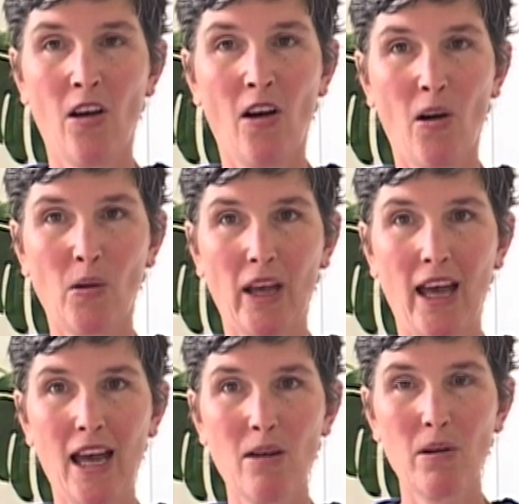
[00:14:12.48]

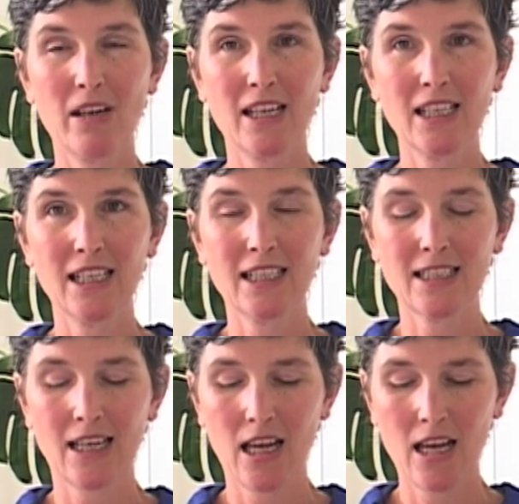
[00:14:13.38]
Okay, we're nearly
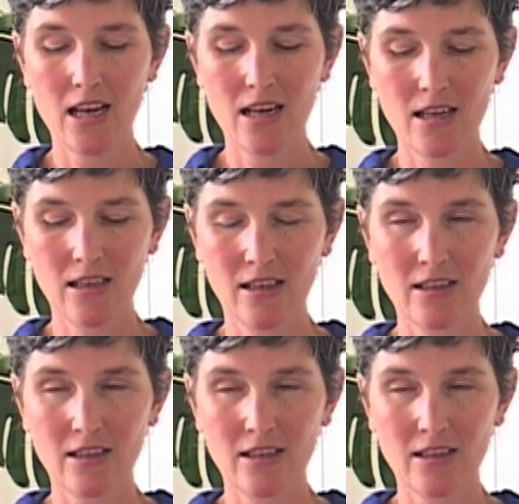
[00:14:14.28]
done.